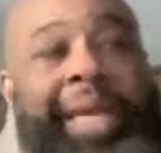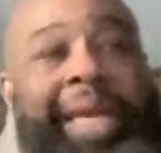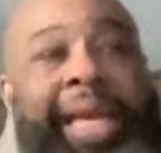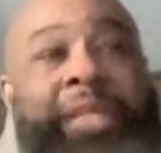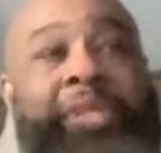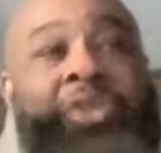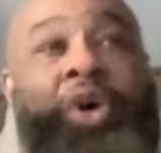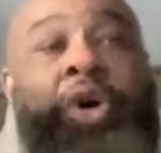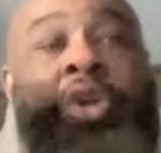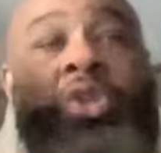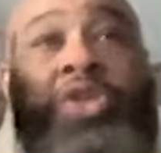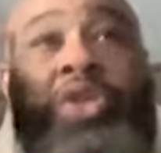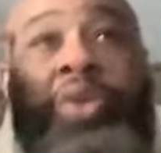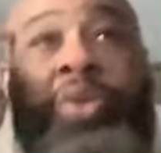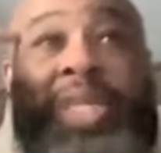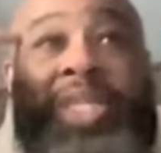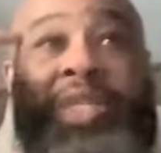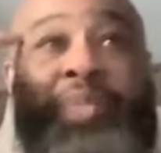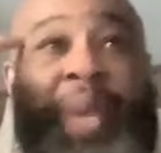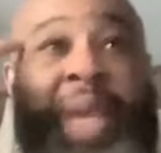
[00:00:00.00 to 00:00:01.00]
has also
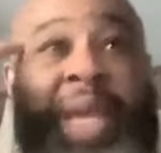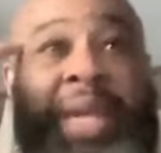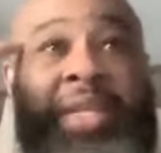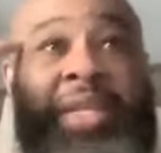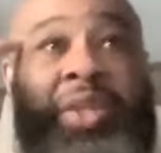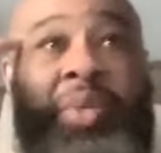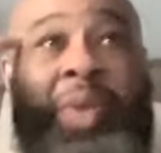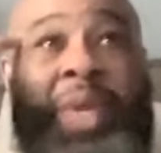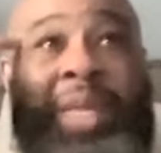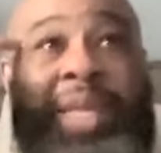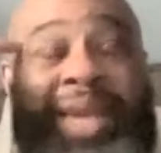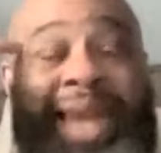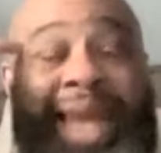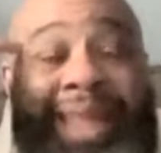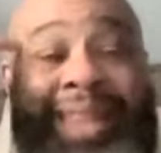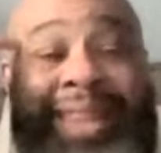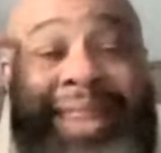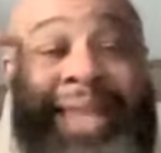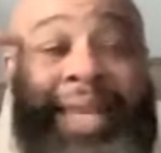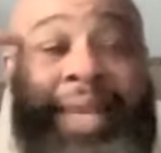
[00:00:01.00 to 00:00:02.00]
expanded the way that I
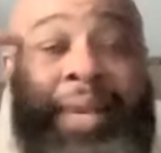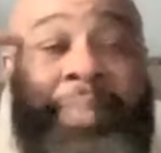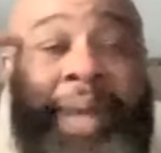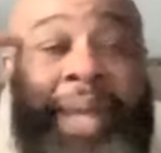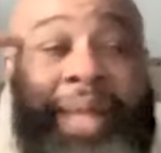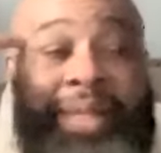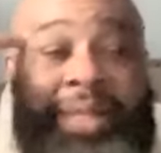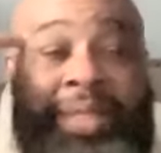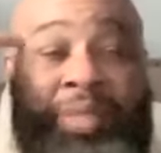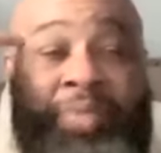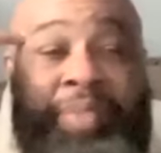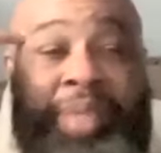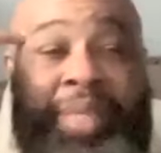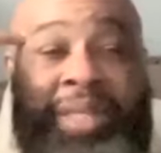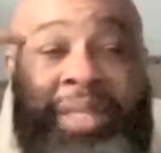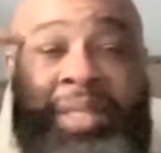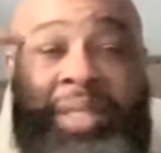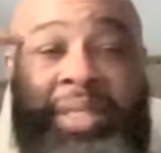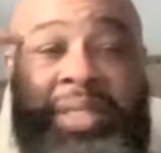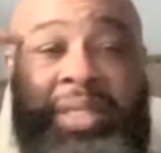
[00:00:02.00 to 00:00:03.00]
think about this
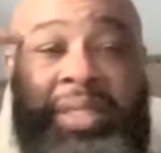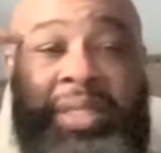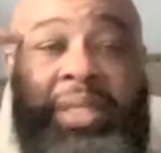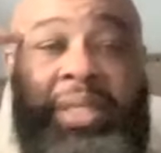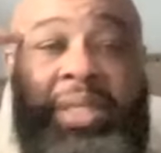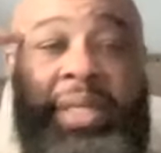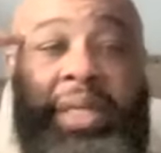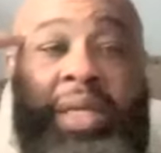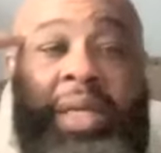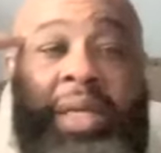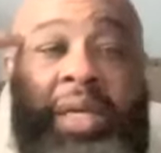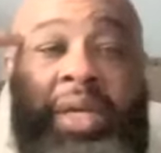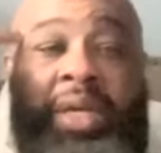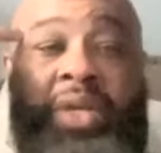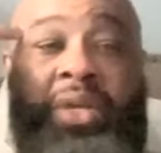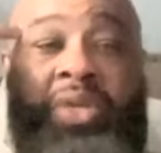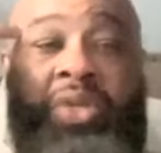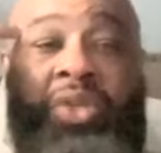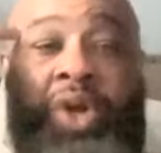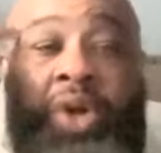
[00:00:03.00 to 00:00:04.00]
business.
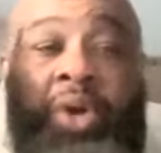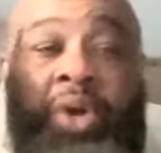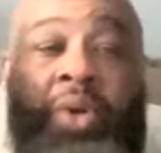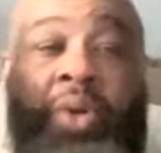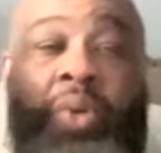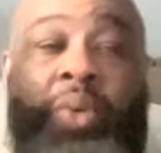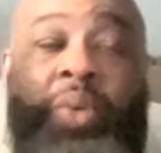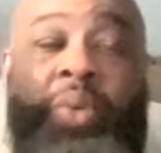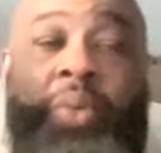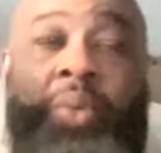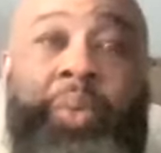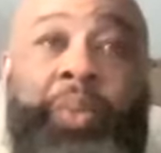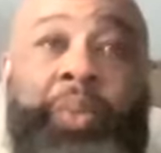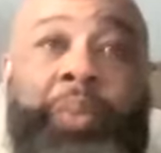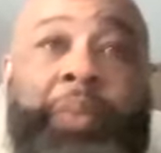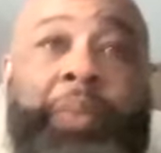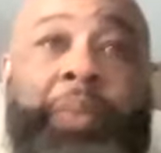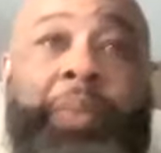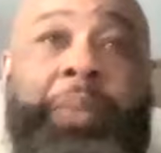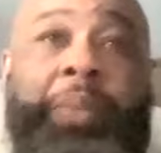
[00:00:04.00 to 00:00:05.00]
So
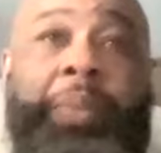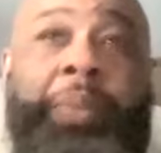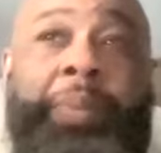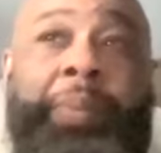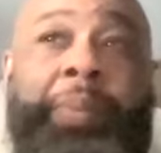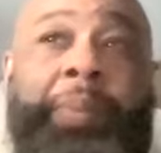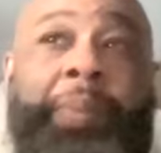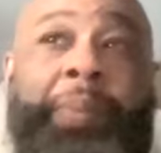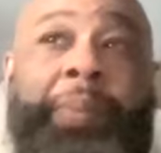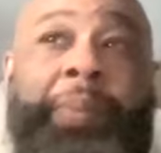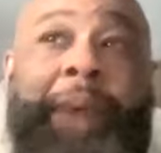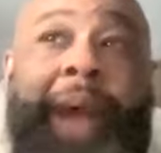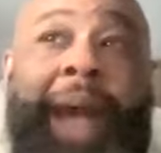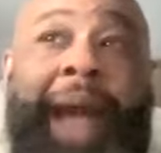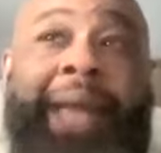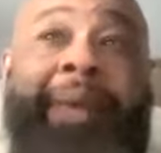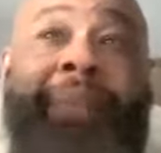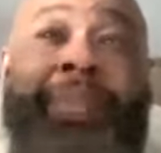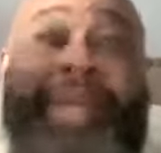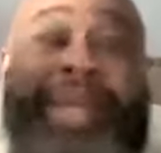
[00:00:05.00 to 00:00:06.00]

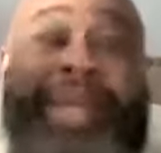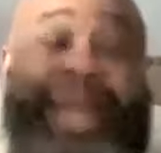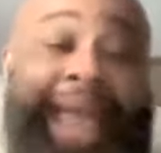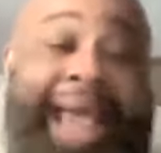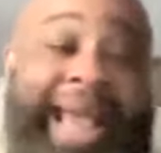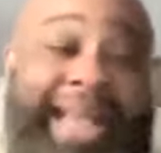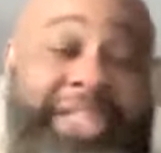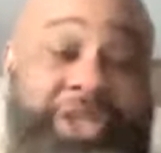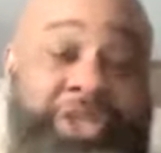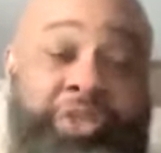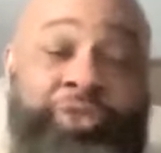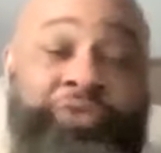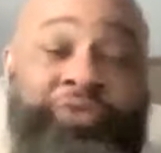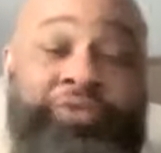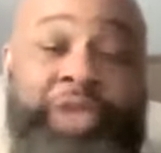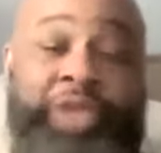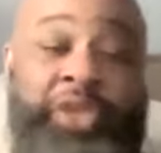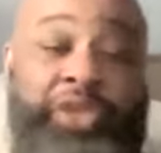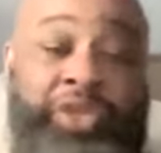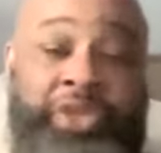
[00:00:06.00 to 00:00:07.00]
I am a national
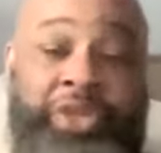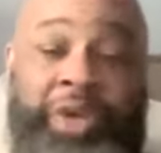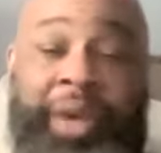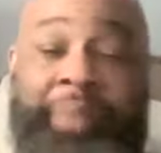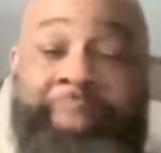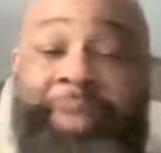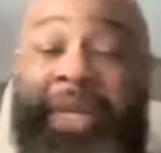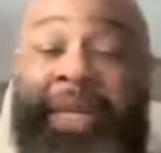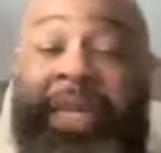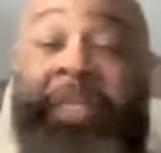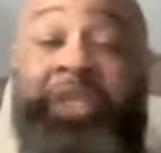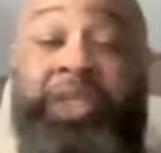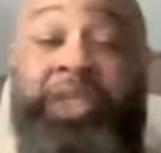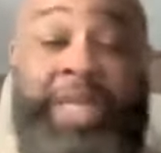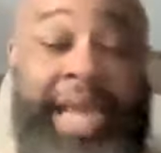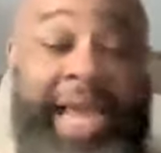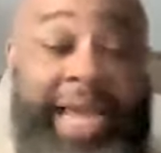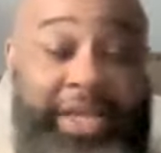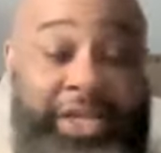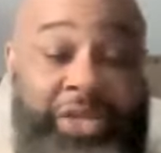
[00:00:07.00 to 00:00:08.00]
realtor. I'm an
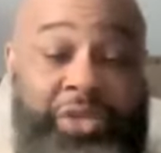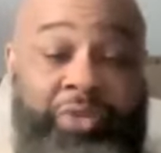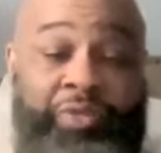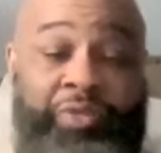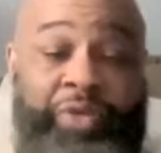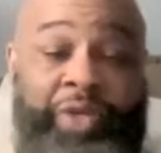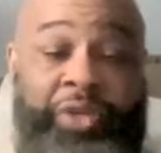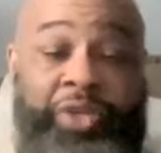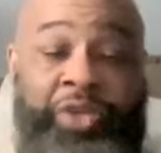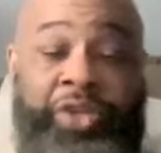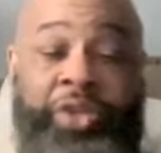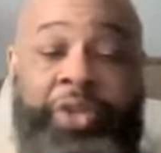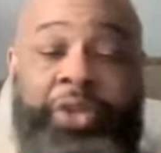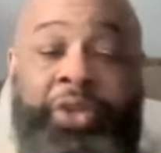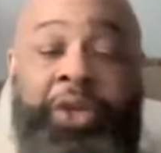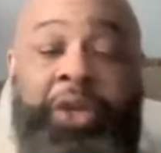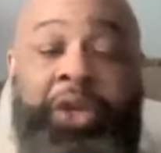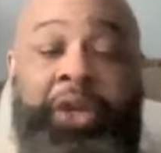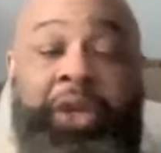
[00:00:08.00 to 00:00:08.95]
international realtor.